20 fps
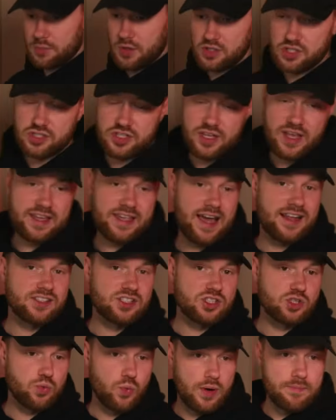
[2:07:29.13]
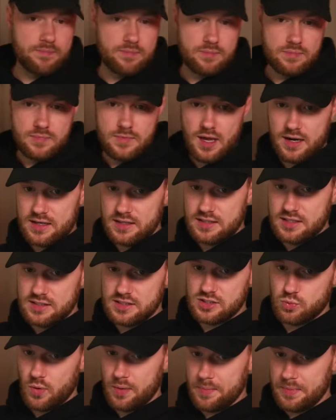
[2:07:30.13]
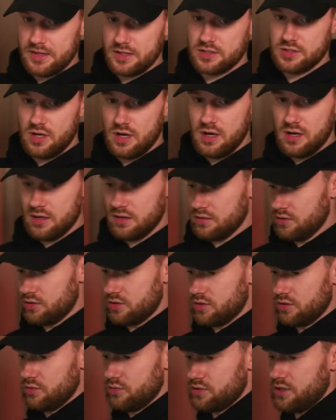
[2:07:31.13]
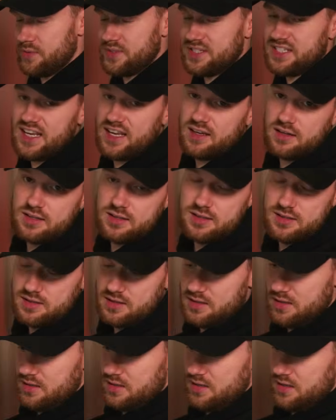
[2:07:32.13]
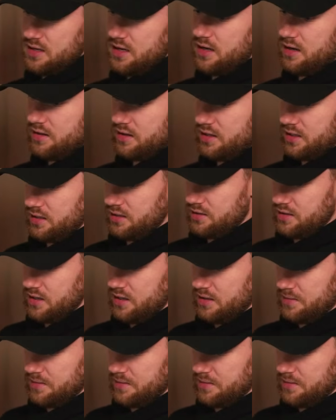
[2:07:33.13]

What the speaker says: as they can swim, and he did swim at the start, you can also sink. And I think that,